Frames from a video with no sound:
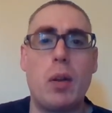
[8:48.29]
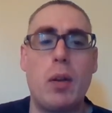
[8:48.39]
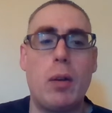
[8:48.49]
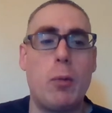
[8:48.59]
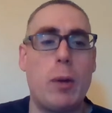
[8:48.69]

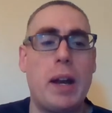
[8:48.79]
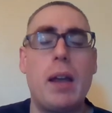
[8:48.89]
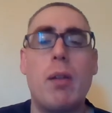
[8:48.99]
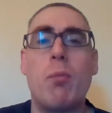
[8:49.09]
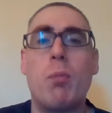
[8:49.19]
Ready?
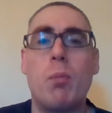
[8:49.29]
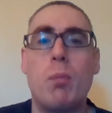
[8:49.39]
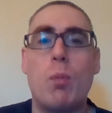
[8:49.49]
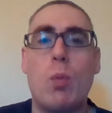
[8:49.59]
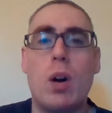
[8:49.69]

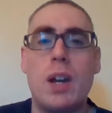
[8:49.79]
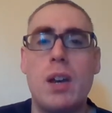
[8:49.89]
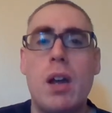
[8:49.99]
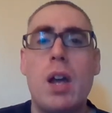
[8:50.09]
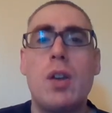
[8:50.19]
One,
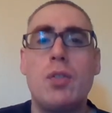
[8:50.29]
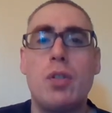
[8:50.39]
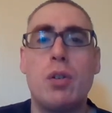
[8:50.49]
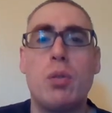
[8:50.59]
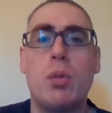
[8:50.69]

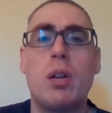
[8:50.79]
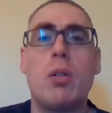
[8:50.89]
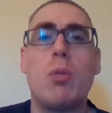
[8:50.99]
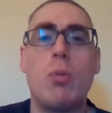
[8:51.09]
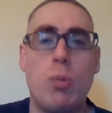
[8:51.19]
two,
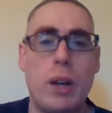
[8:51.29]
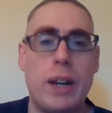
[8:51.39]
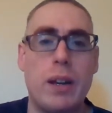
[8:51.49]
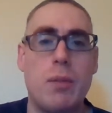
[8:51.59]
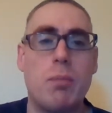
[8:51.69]
read.
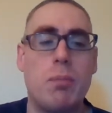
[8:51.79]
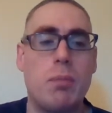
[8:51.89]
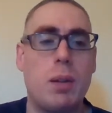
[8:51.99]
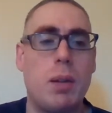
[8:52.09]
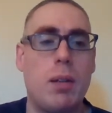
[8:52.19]

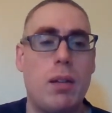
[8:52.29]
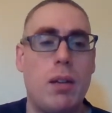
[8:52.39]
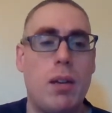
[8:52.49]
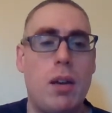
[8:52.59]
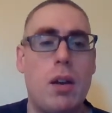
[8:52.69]

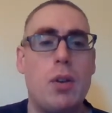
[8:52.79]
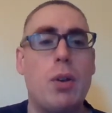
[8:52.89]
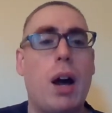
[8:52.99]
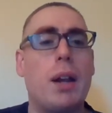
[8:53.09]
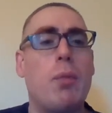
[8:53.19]

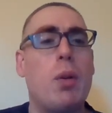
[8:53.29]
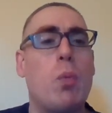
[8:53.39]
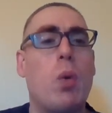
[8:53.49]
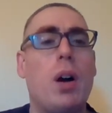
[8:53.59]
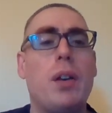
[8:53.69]
Not every
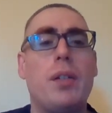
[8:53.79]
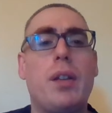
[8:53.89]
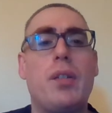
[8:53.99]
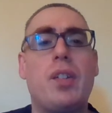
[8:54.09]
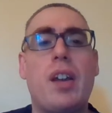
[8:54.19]
one
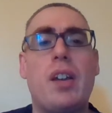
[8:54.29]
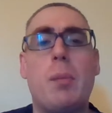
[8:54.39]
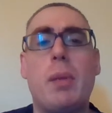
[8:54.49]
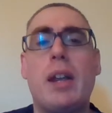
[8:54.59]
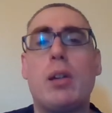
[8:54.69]
that said to
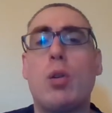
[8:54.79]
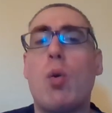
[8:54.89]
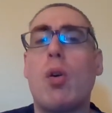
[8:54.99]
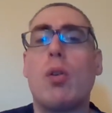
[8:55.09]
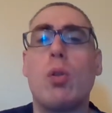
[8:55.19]
me,
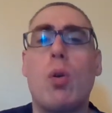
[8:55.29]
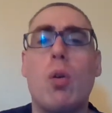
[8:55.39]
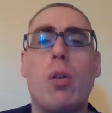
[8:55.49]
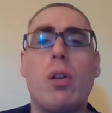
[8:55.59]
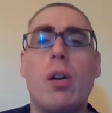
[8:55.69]
Lord,
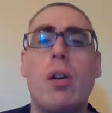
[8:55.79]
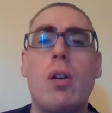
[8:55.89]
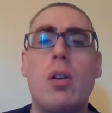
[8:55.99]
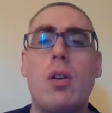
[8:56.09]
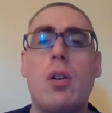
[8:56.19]
Lord,
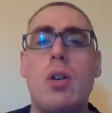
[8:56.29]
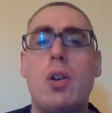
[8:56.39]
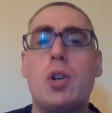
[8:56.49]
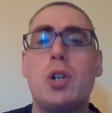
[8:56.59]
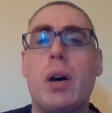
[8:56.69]

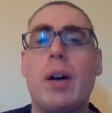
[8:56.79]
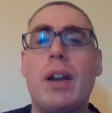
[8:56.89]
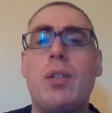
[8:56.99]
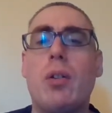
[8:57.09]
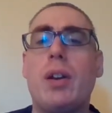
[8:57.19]
shall
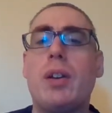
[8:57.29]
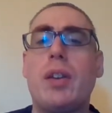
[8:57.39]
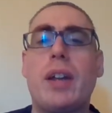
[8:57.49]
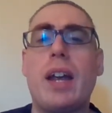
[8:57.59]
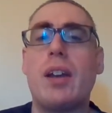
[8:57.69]
enter into the
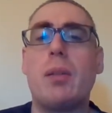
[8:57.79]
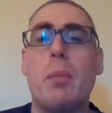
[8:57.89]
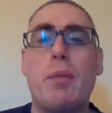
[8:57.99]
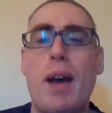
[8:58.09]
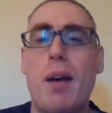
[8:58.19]
kingdom of
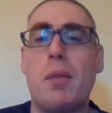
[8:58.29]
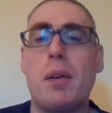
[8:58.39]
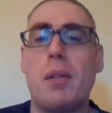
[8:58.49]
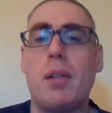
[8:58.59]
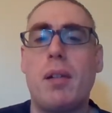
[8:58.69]
heaven,
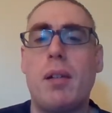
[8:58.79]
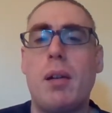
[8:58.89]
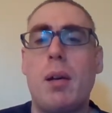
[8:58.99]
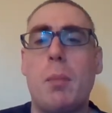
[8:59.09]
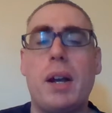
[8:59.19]

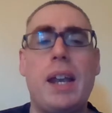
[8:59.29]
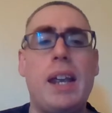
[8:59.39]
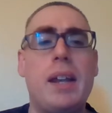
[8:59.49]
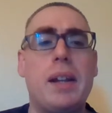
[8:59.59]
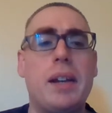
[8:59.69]
but he
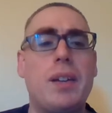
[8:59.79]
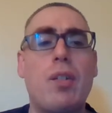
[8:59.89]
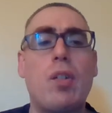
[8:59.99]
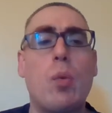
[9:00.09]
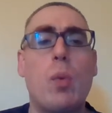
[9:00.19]
that does
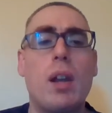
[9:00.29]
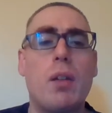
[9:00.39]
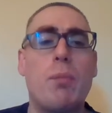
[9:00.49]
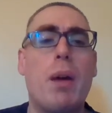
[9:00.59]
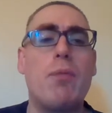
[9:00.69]
the will of
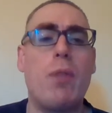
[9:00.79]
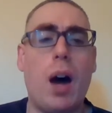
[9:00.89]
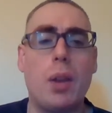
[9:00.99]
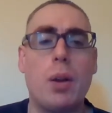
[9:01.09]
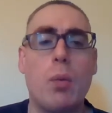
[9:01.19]
my
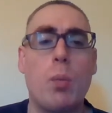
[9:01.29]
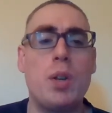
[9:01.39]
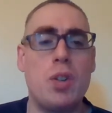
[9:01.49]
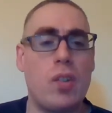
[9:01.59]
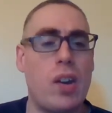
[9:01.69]
Father which
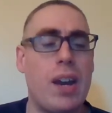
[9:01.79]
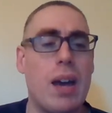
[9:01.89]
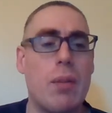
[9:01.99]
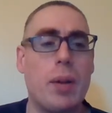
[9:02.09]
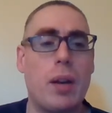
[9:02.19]
is in heaven.